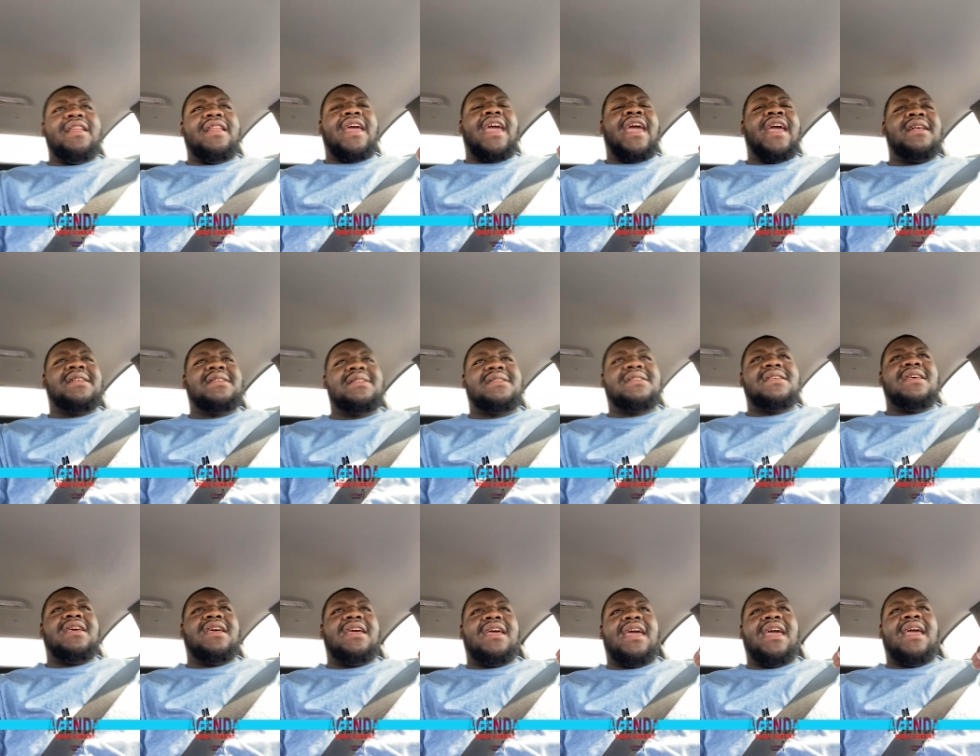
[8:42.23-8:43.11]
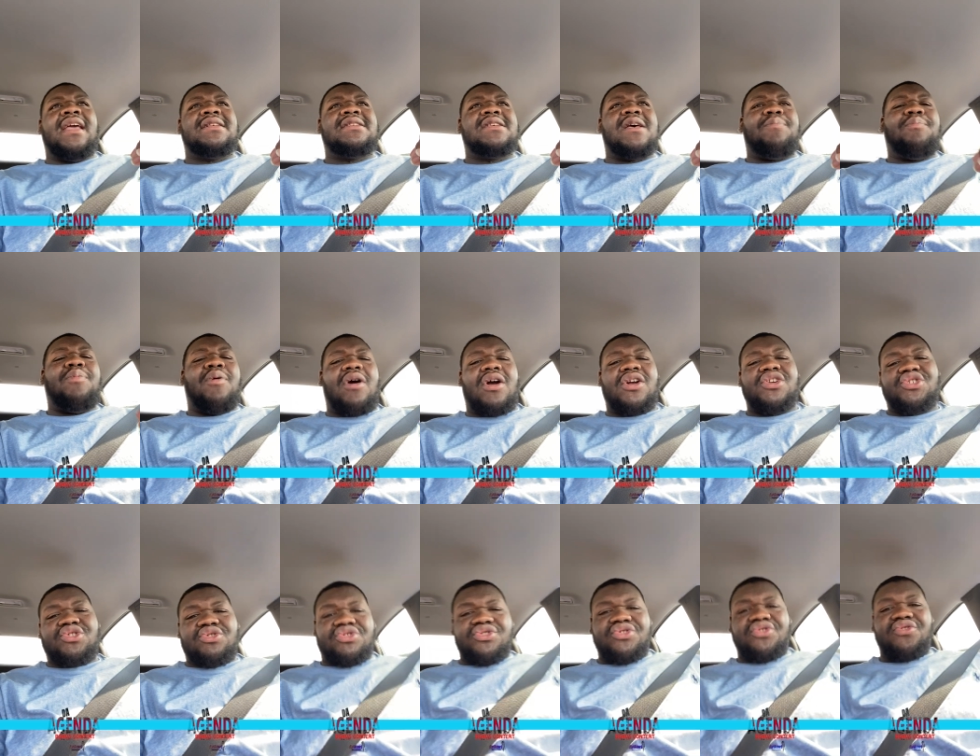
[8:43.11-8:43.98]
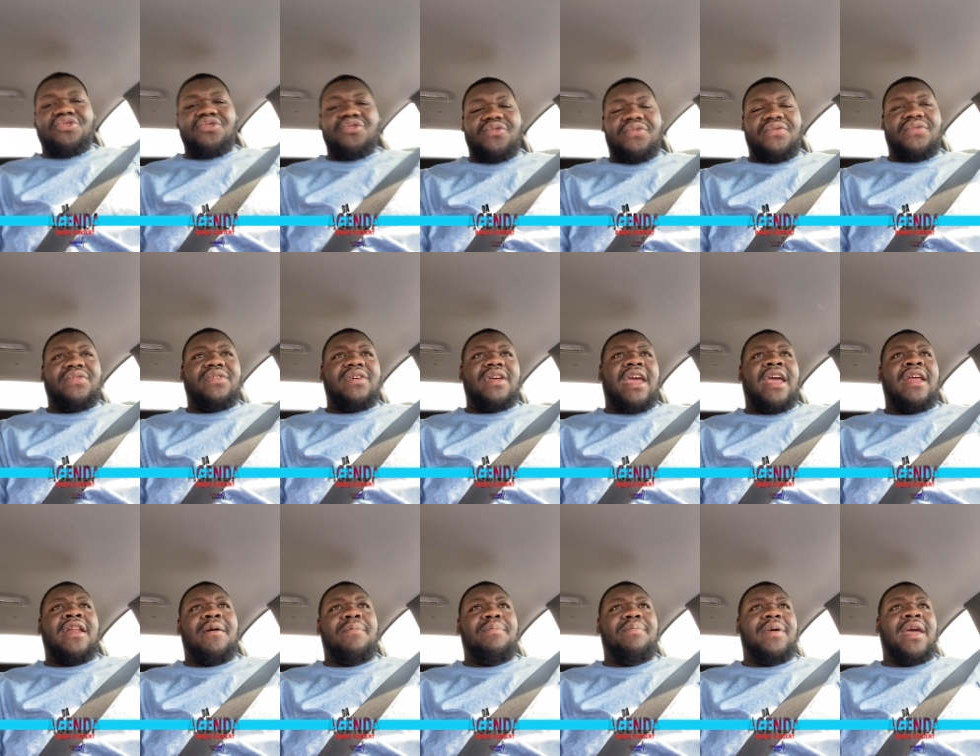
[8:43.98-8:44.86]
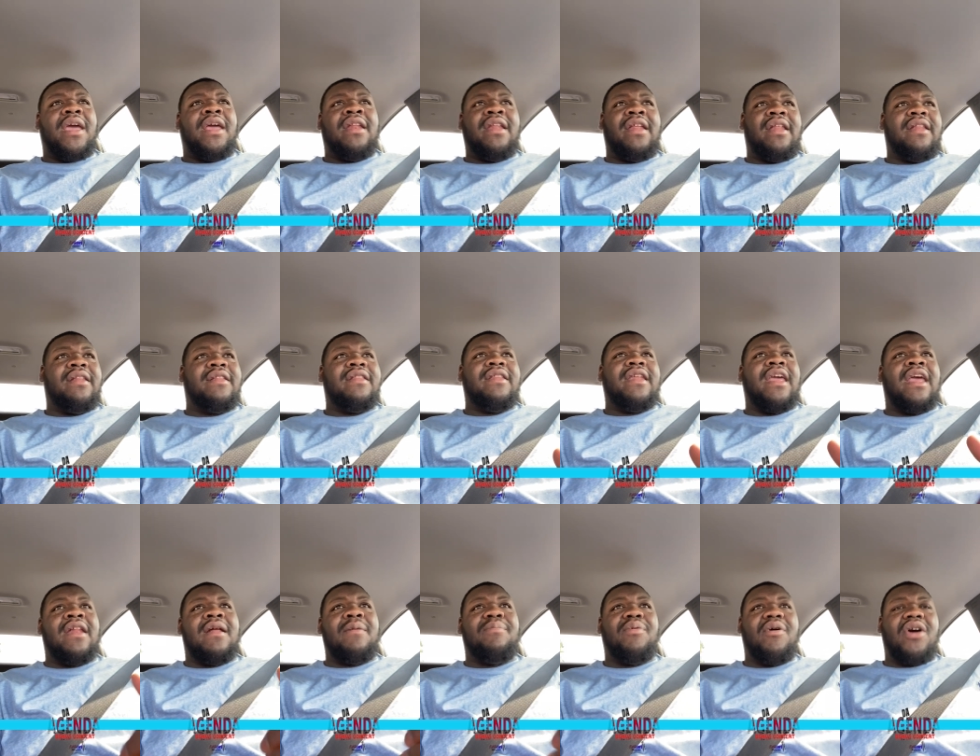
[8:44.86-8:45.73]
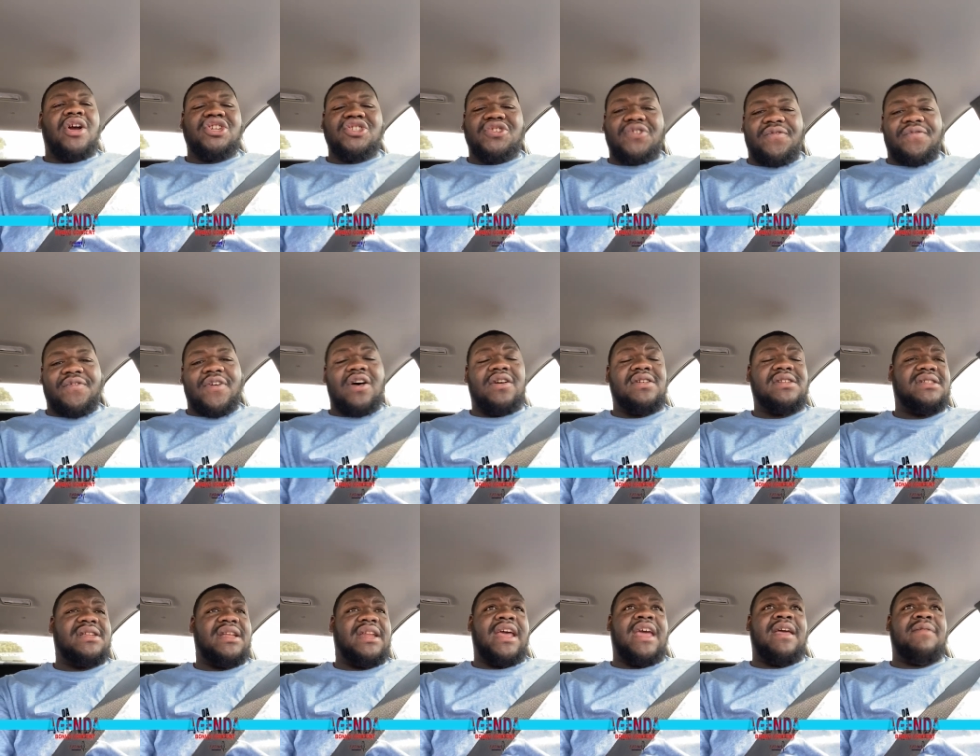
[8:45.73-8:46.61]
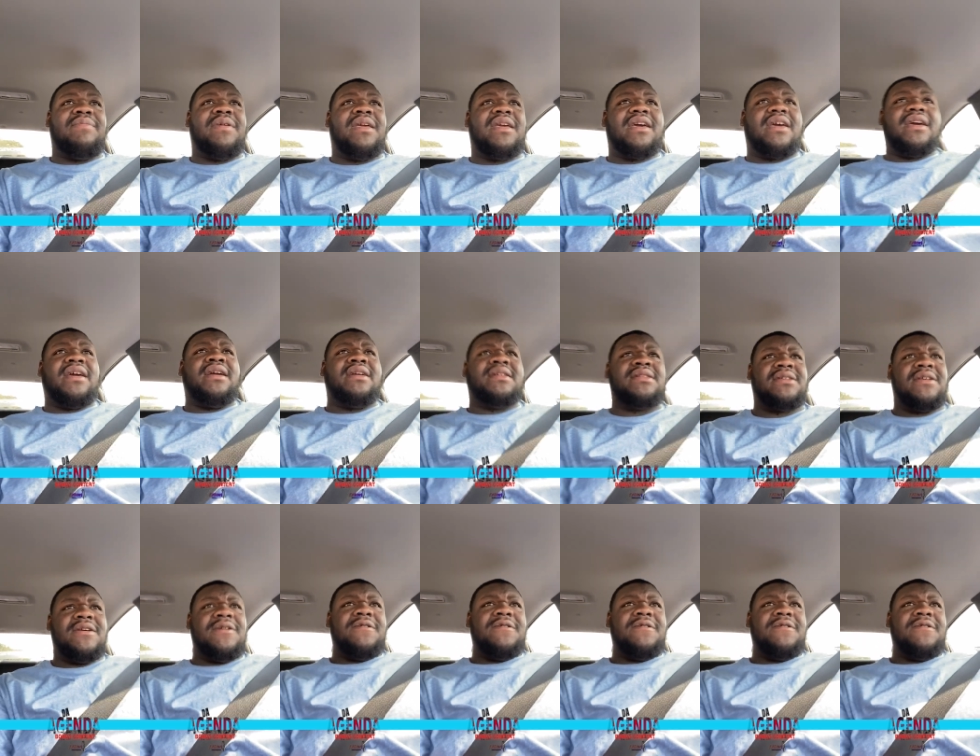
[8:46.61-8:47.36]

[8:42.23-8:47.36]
It's a partial truth and a partial false to that, because,